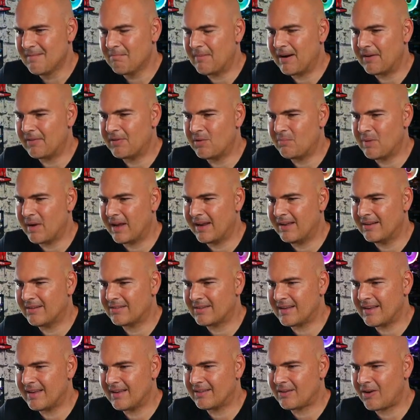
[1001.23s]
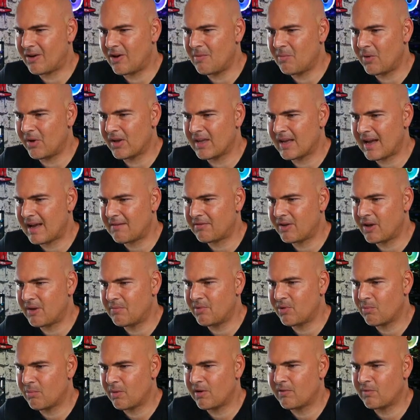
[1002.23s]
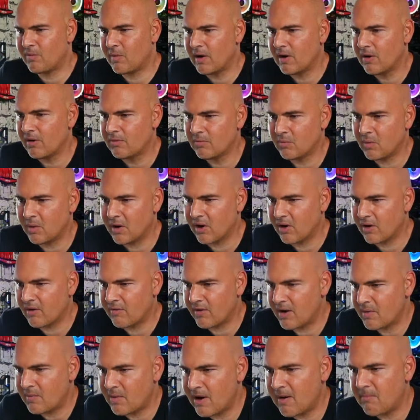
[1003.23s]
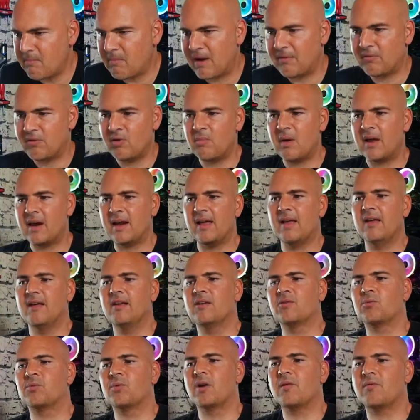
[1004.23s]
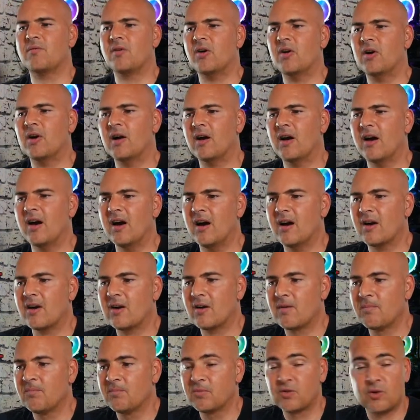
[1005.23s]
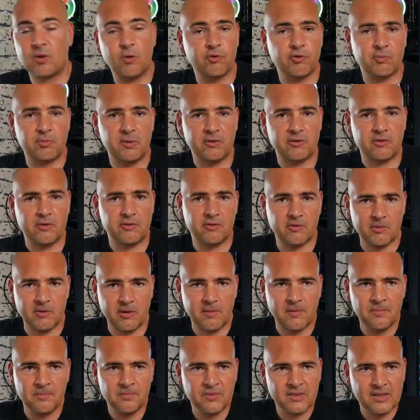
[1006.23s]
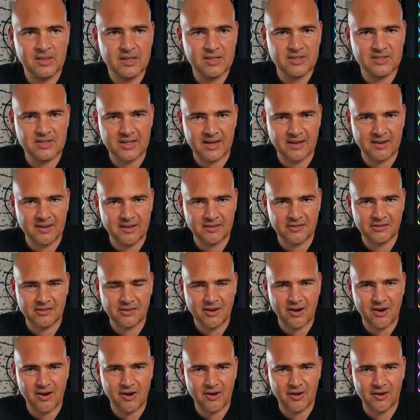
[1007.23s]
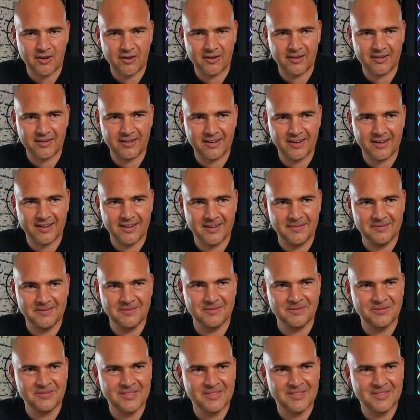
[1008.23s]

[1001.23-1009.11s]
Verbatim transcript: Matthew Bennett says, hi Mike and Kath, hope you're both well. We are very well. Matthew Bennett is one of our contributors as well. Sent us our...